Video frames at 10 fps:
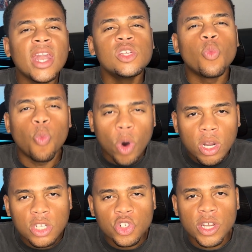is
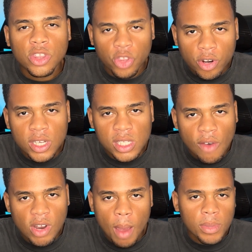
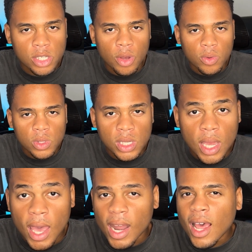137 episodes,
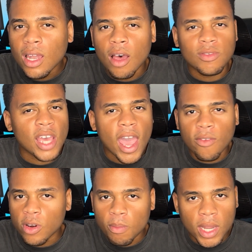and I loved
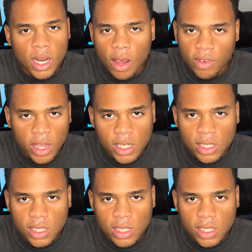every minute of it.